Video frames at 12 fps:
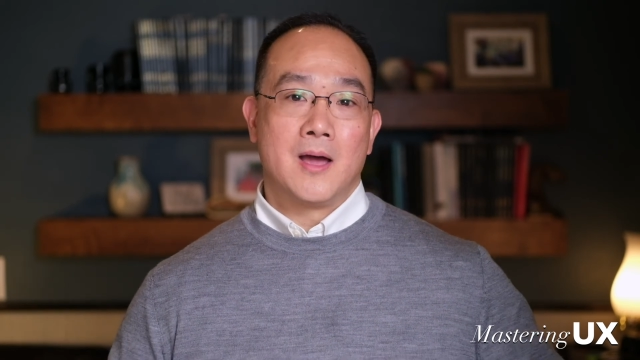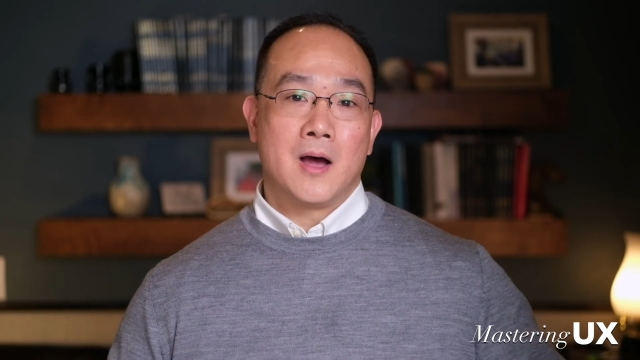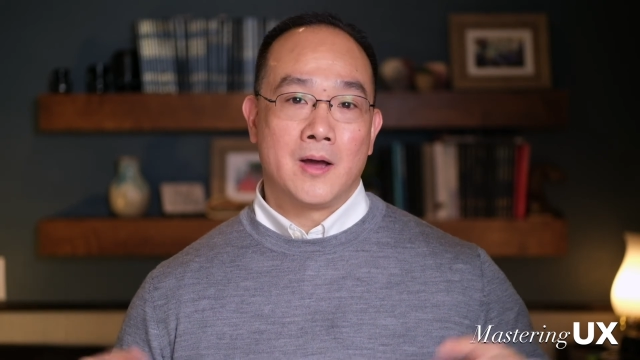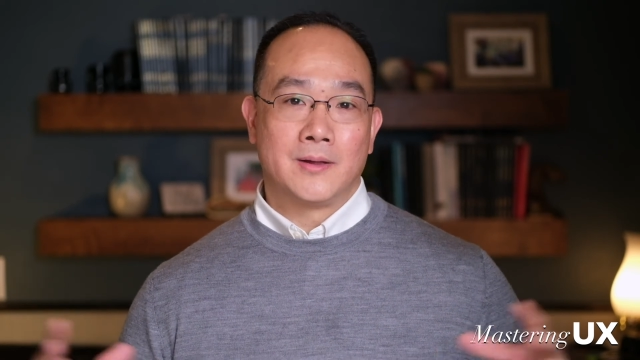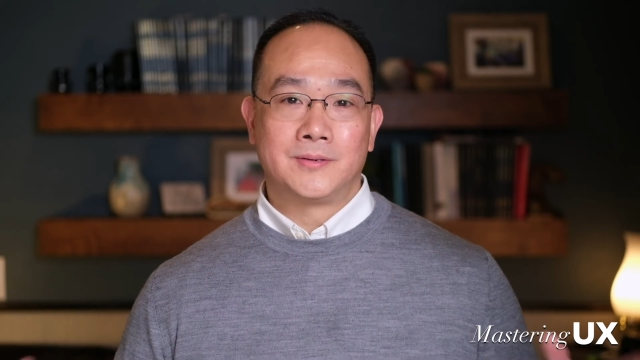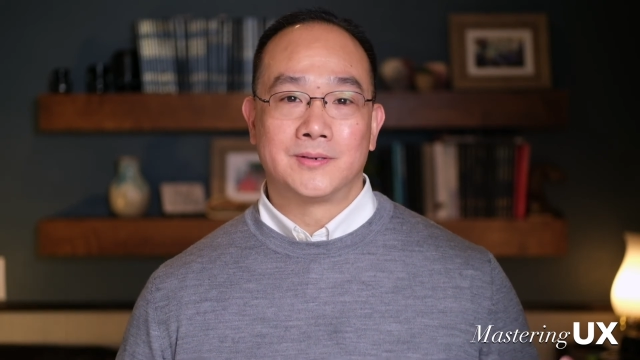
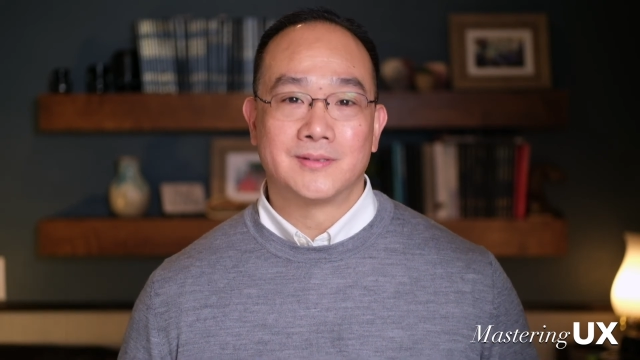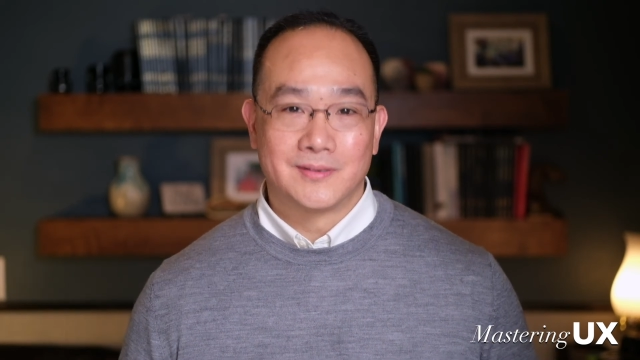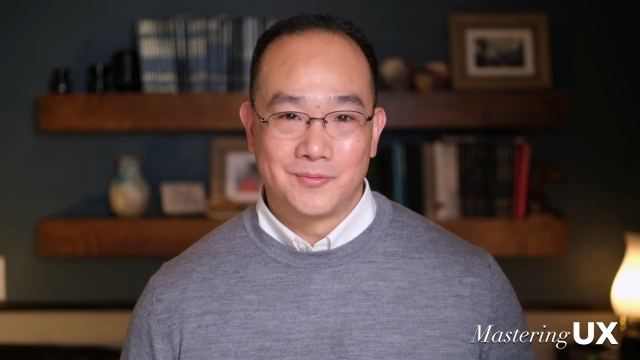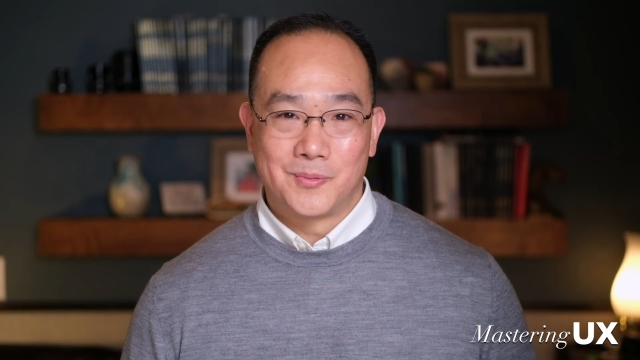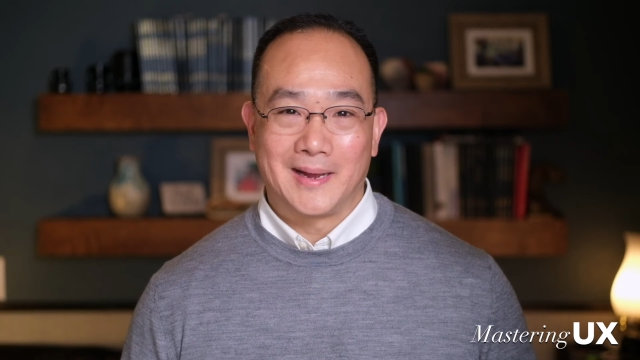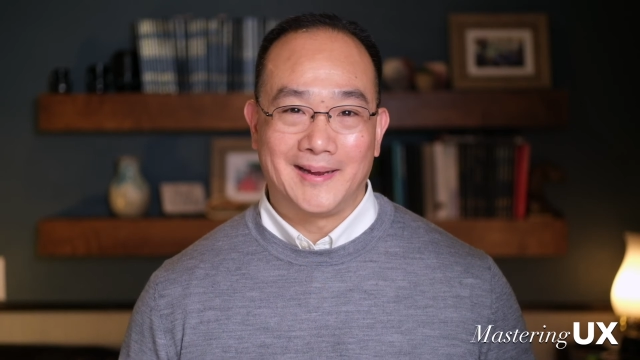hundreds
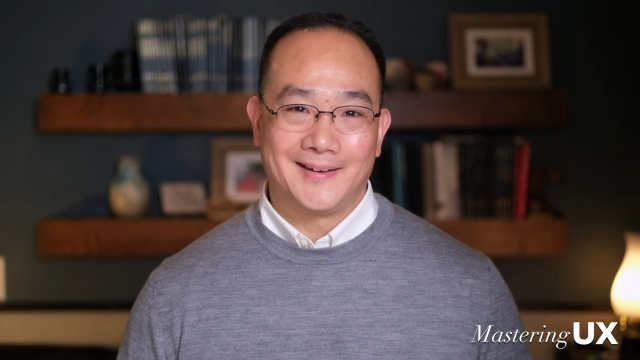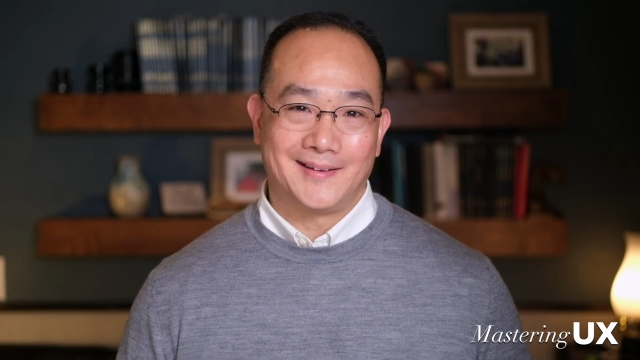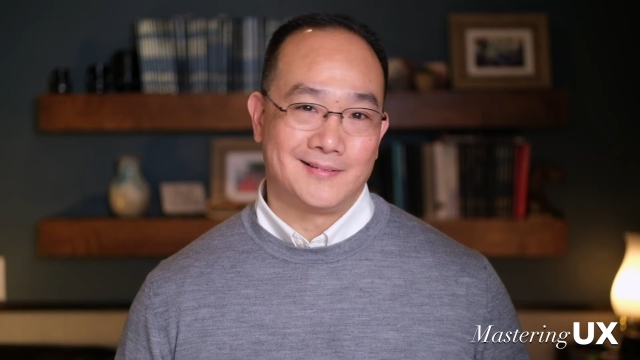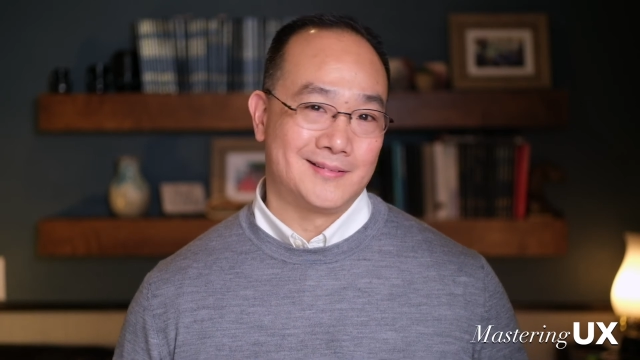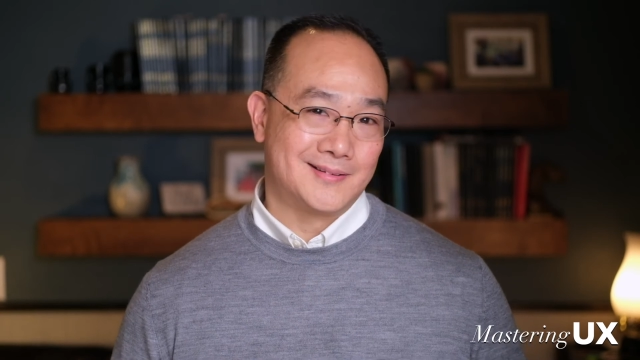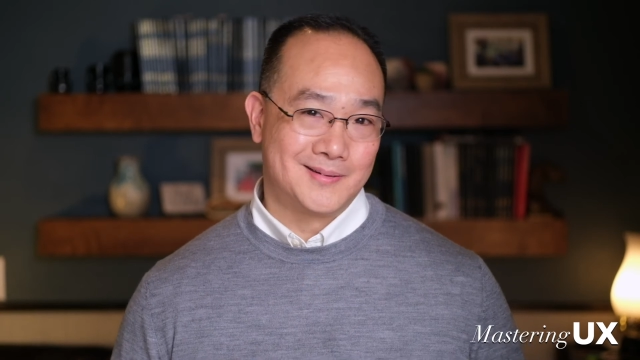of
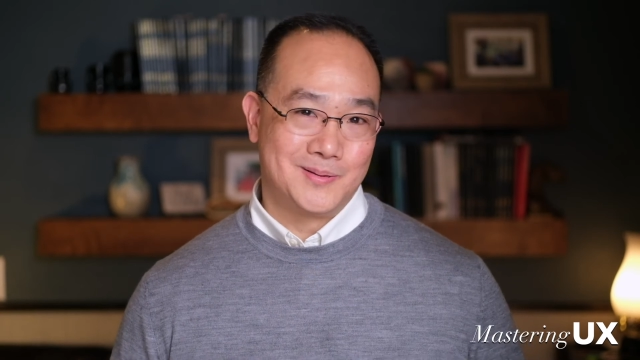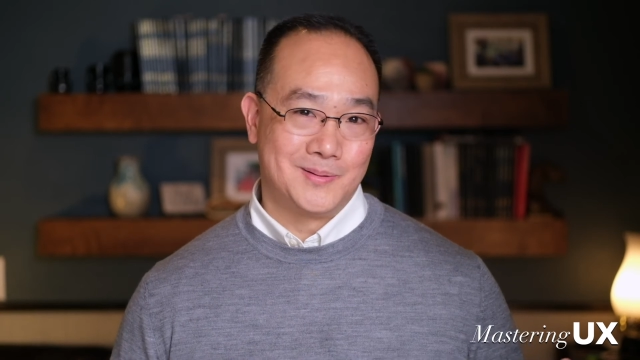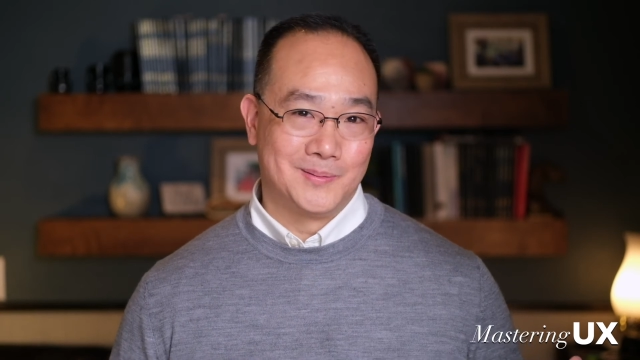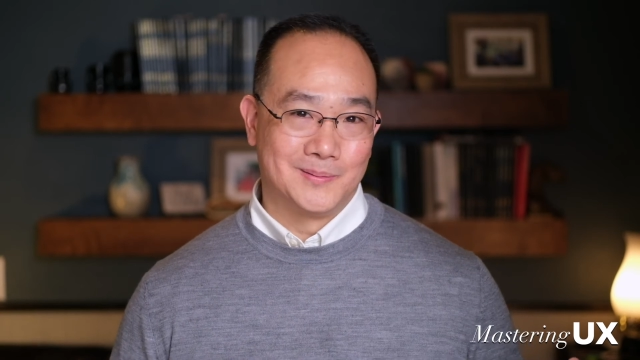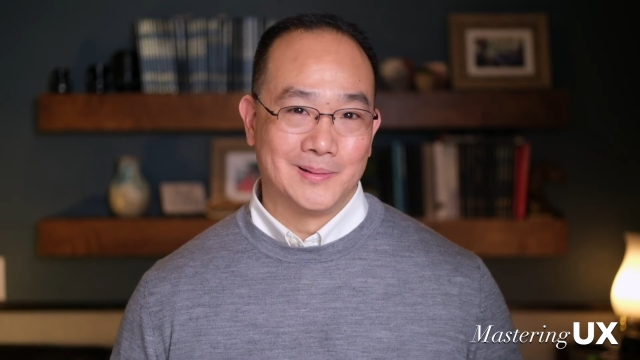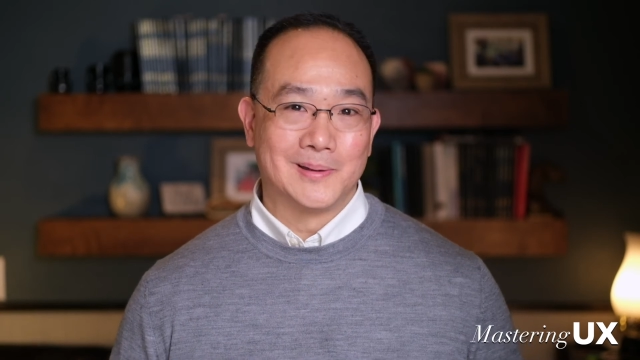ways
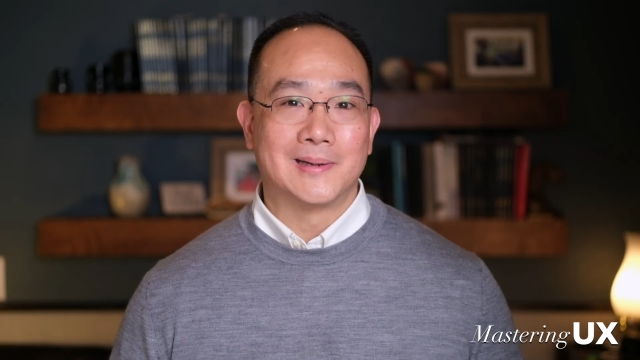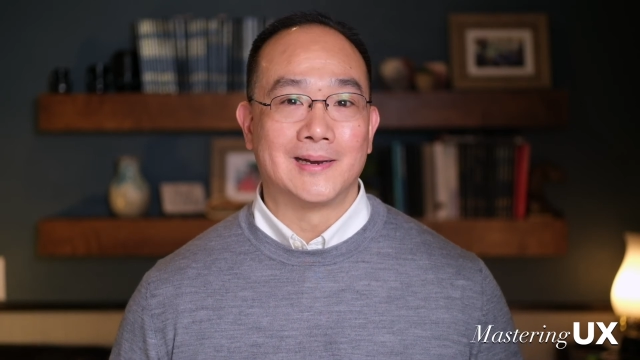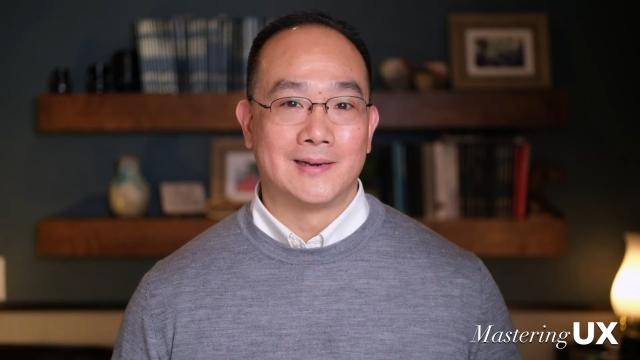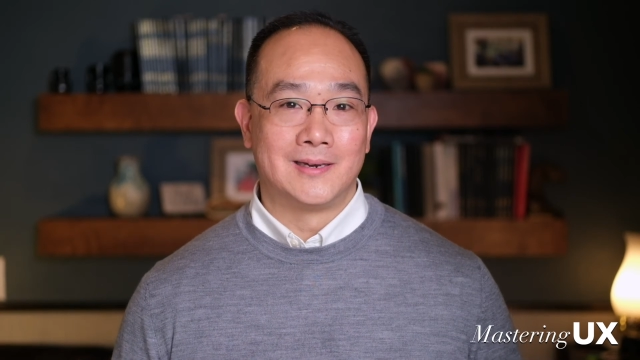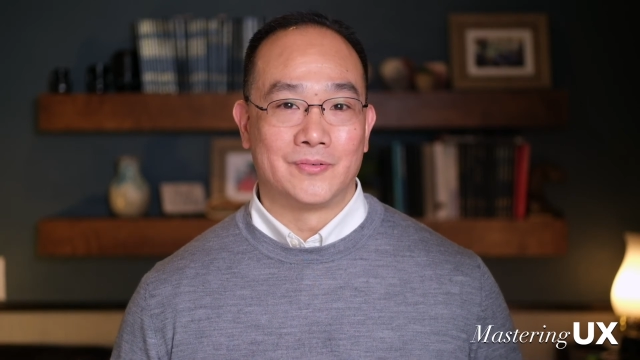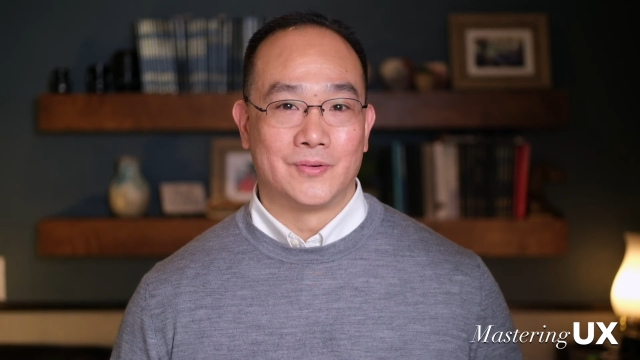to look at
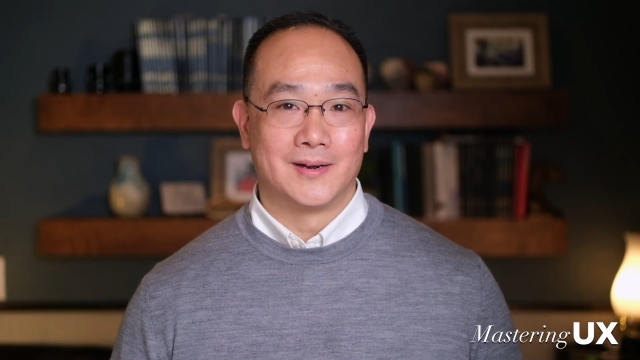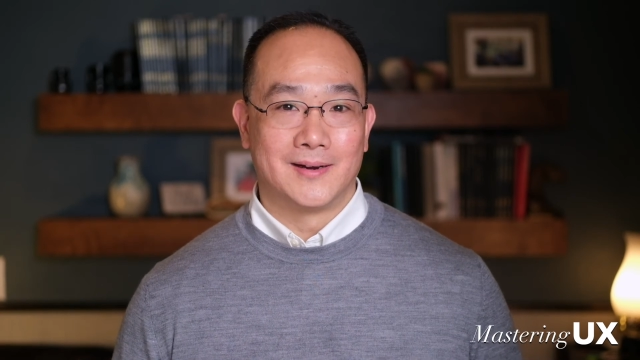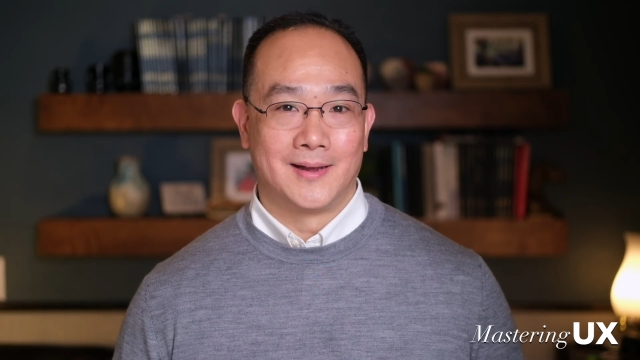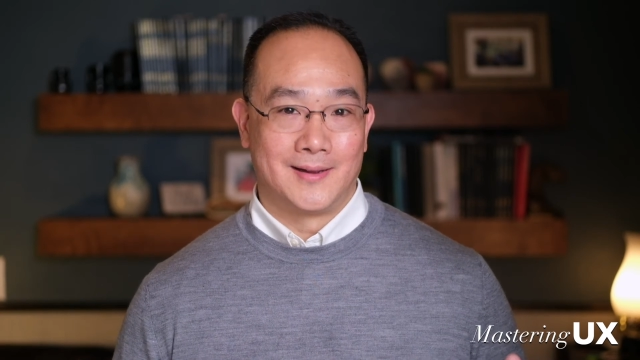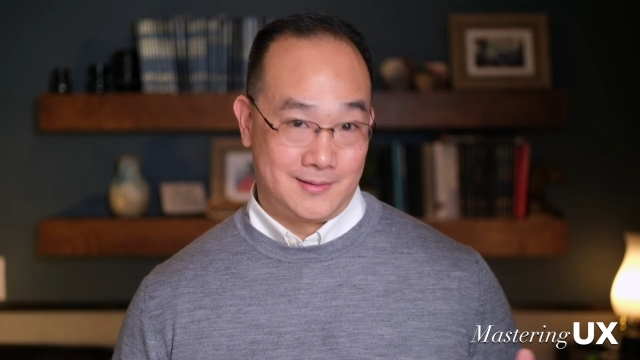a different,